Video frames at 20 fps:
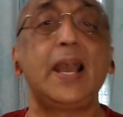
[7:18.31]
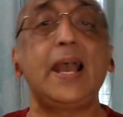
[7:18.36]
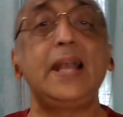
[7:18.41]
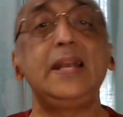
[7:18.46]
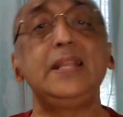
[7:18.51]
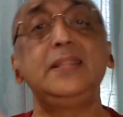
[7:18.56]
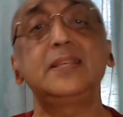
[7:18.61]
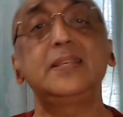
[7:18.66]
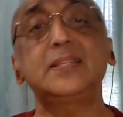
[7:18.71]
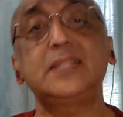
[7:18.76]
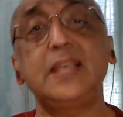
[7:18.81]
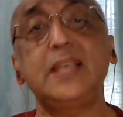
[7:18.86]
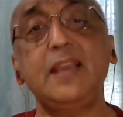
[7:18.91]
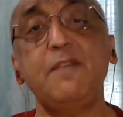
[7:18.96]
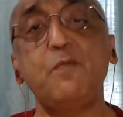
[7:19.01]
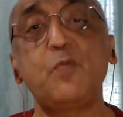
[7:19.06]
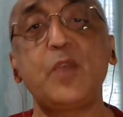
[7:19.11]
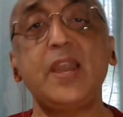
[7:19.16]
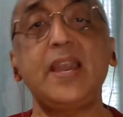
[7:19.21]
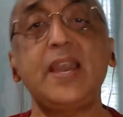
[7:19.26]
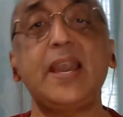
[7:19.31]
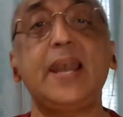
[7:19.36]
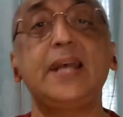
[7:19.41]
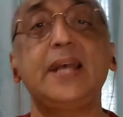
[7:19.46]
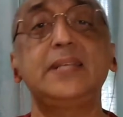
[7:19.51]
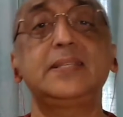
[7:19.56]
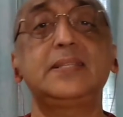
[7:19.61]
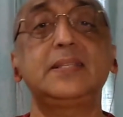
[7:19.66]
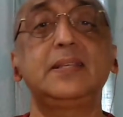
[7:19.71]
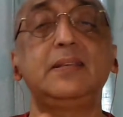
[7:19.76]
And in the same way
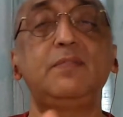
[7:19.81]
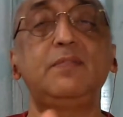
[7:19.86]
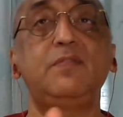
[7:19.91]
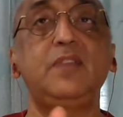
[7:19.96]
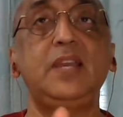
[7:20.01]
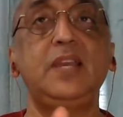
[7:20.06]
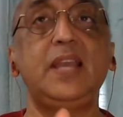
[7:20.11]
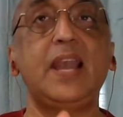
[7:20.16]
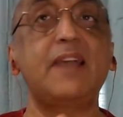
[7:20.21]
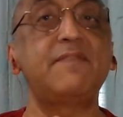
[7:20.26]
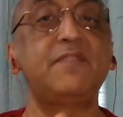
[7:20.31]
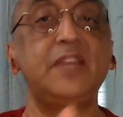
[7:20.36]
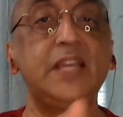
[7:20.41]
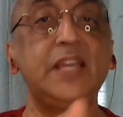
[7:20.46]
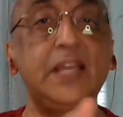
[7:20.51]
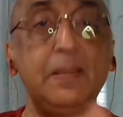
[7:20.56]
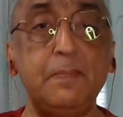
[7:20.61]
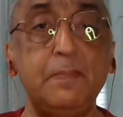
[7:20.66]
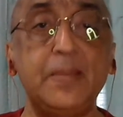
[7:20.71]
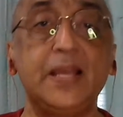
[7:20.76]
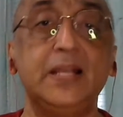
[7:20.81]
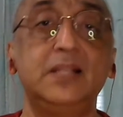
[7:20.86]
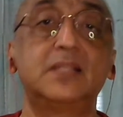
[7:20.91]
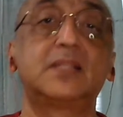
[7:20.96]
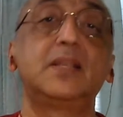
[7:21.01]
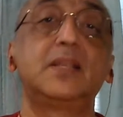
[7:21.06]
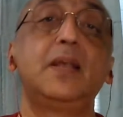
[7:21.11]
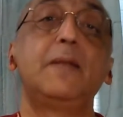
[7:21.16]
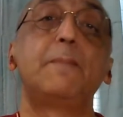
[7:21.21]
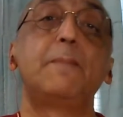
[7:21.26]
as we have
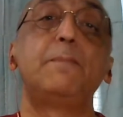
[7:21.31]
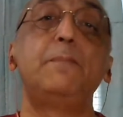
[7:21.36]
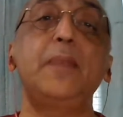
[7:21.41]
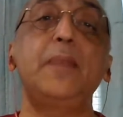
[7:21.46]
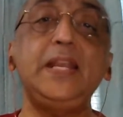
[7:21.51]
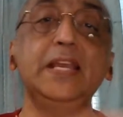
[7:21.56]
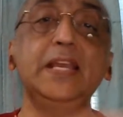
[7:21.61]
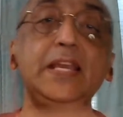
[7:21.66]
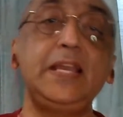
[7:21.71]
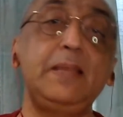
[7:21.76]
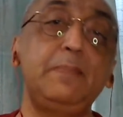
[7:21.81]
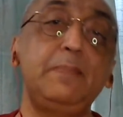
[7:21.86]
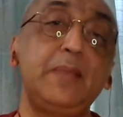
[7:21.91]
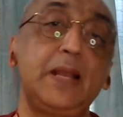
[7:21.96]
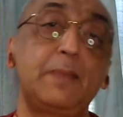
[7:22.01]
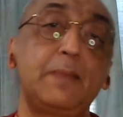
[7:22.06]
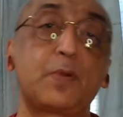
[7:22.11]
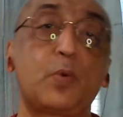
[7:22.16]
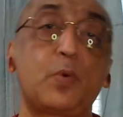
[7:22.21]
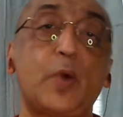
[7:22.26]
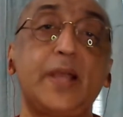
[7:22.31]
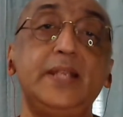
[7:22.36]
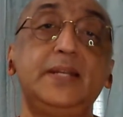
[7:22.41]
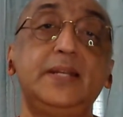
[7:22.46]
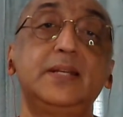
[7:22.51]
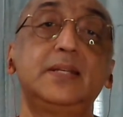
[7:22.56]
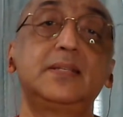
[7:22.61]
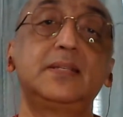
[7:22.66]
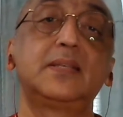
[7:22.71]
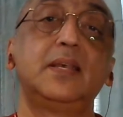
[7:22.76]
emails, many email
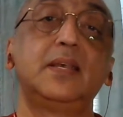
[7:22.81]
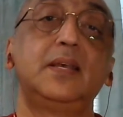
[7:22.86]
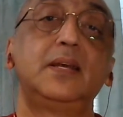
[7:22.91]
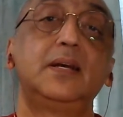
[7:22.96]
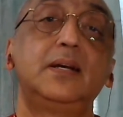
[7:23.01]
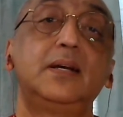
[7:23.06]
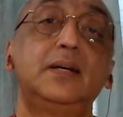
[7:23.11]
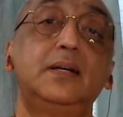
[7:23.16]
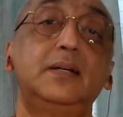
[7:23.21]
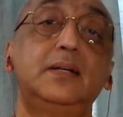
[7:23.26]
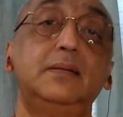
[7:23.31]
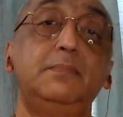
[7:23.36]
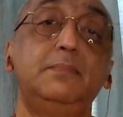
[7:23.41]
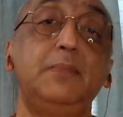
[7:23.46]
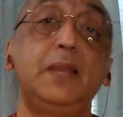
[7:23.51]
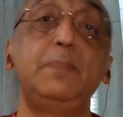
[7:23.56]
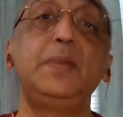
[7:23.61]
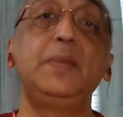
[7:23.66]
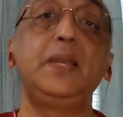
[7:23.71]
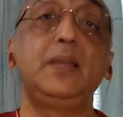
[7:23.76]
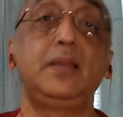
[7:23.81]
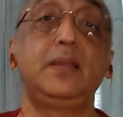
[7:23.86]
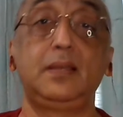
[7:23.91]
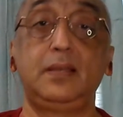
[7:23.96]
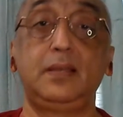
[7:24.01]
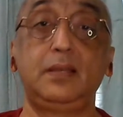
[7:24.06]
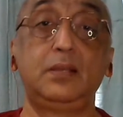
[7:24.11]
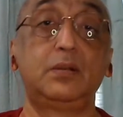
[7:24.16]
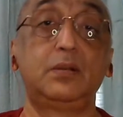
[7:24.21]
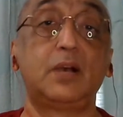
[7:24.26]
providers, maybe
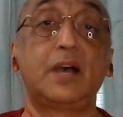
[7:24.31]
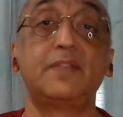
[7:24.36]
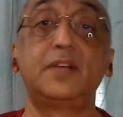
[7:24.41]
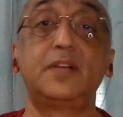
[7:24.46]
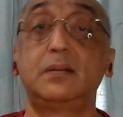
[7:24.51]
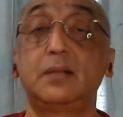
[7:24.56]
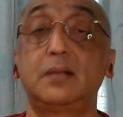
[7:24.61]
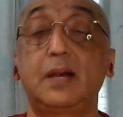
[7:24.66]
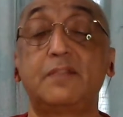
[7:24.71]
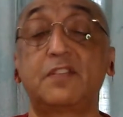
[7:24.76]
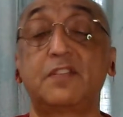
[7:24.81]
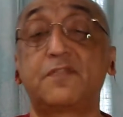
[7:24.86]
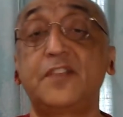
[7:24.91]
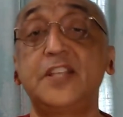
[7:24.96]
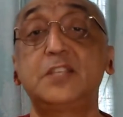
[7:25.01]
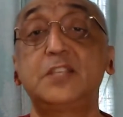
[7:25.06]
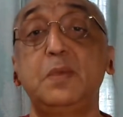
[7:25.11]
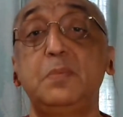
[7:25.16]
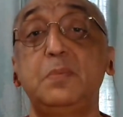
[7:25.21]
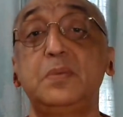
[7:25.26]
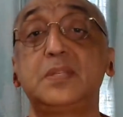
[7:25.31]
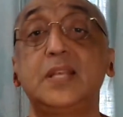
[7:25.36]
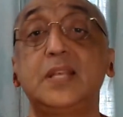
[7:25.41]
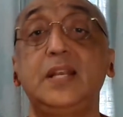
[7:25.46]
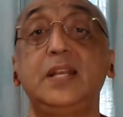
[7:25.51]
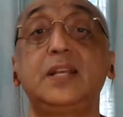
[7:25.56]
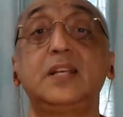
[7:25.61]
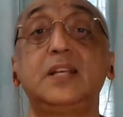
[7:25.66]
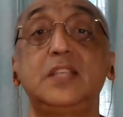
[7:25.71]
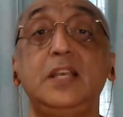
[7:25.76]
you know our friends may be
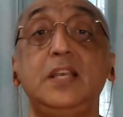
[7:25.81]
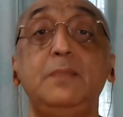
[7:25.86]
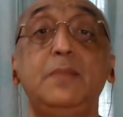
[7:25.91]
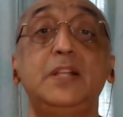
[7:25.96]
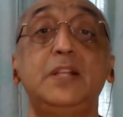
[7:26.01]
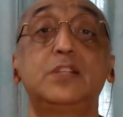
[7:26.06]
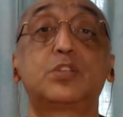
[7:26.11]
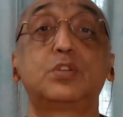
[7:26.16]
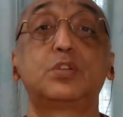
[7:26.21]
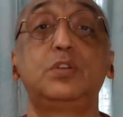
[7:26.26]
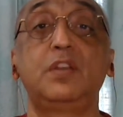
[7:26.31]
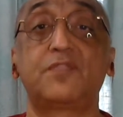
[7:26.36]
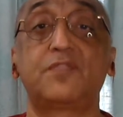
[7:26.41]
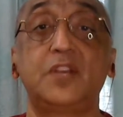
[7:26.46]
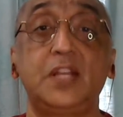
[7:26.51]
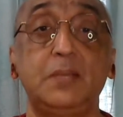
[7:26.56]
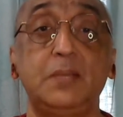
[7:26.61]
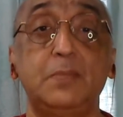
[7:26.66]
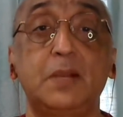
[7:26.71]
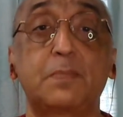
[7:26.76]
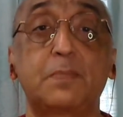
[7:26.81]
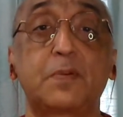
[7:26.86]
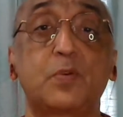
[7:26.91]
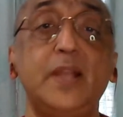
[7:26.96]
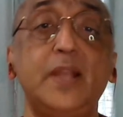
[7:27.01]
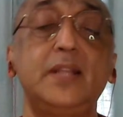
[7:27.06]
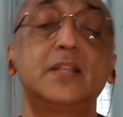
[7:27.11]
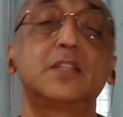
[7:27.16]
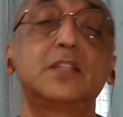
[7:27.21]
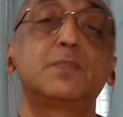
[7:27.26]
sending us emails to different email
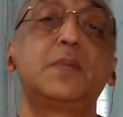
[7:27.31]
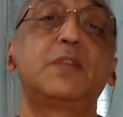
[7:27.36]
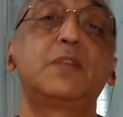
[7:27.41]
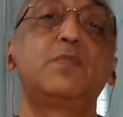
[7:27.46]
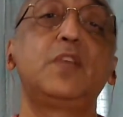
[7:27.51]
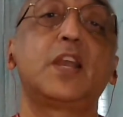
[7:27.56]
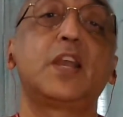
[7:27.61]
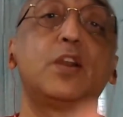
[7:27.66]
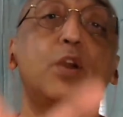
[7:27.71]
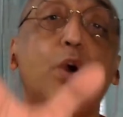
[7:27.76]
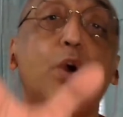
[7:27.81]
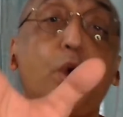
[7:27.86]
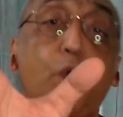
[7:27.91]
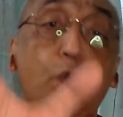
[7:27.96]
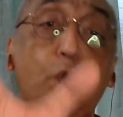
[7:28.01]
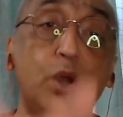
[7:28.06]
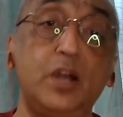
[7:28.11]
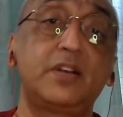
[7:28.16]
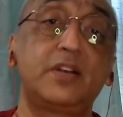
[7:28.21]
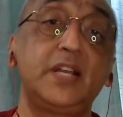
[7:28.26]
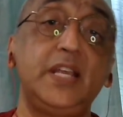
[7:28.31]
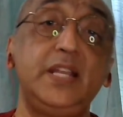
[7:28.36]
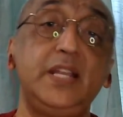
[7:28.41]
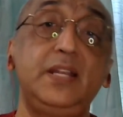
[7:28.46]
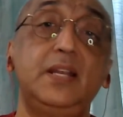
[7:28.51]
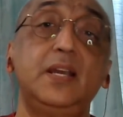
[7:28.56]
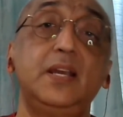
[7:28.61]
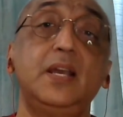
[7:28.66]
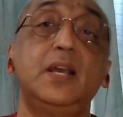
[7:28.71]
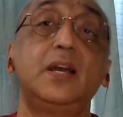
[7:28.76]
providers, but we can all read